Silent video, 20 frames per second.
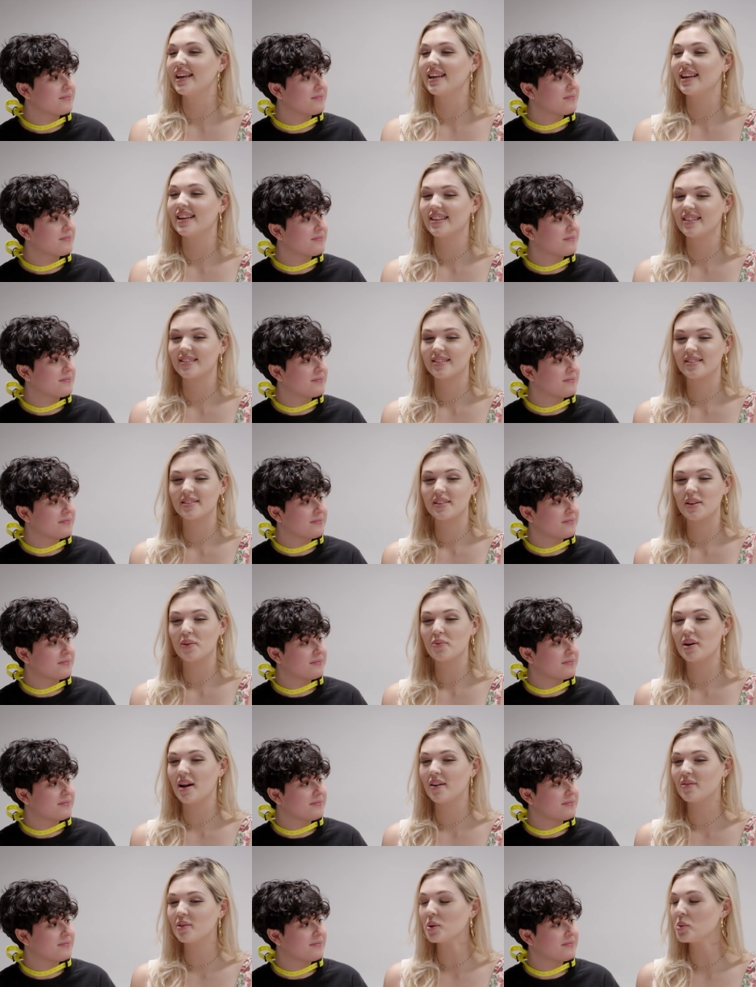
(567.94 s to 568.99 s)
Speaker 1: Haley.
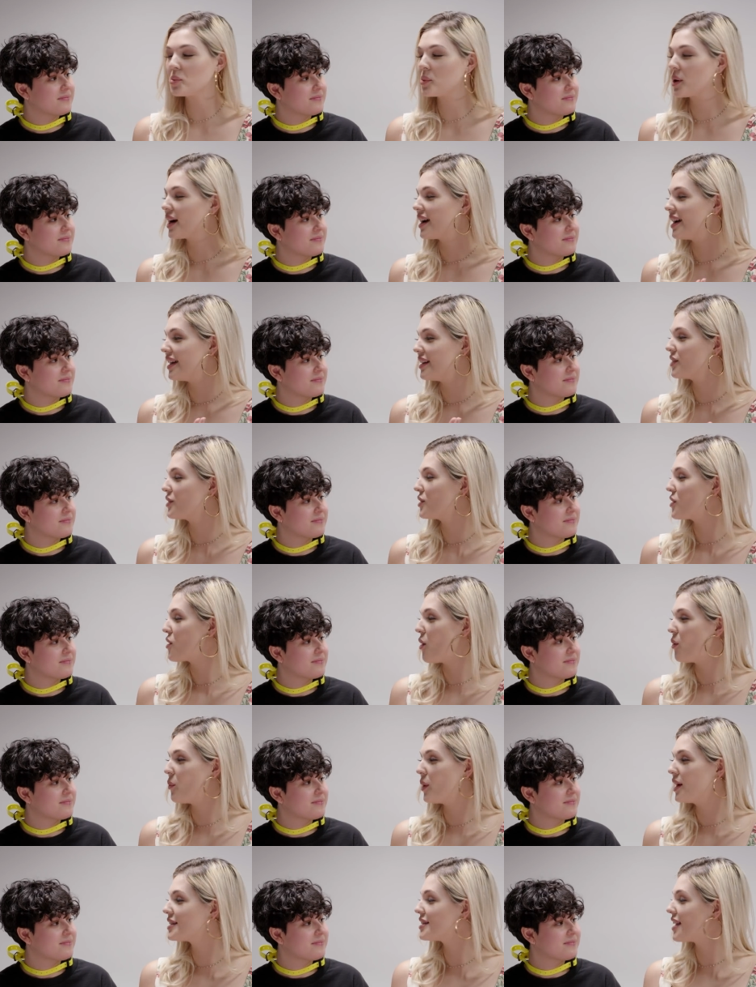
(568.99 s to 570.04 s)
Whenever we're in good
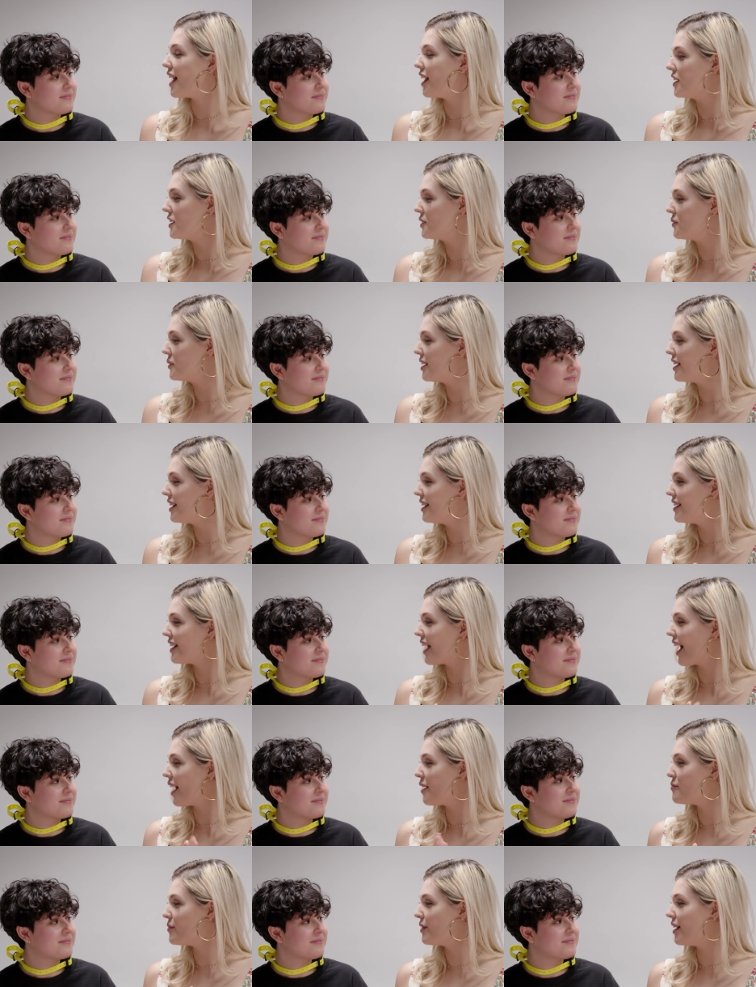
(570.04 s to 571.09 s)
old West Hollywood and
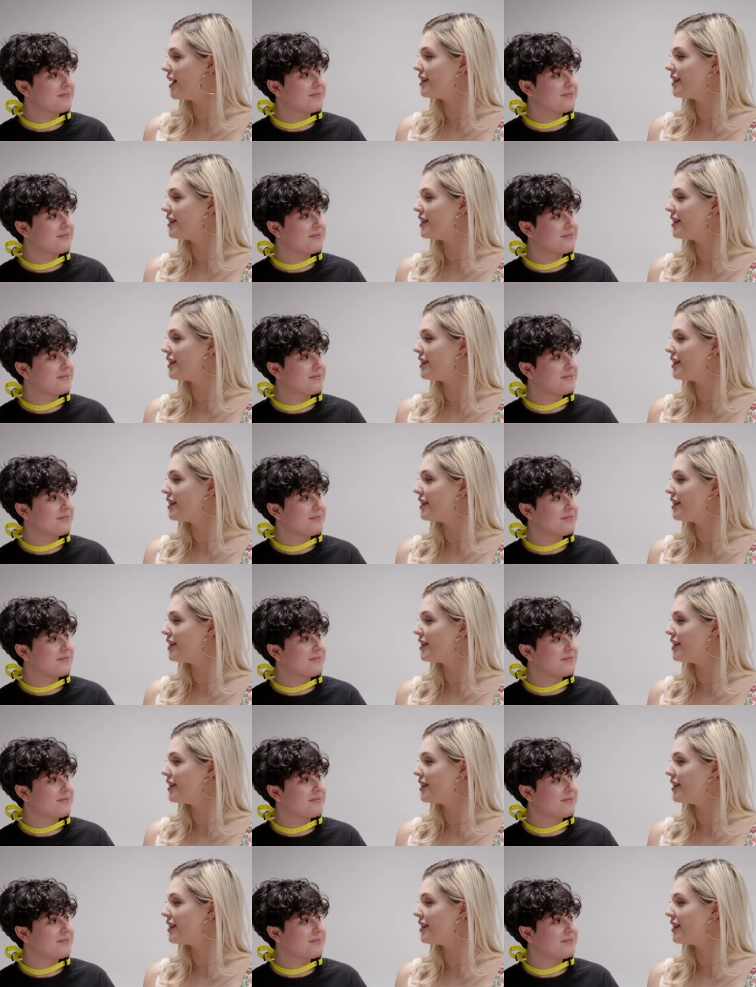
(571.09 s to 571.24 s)
I'm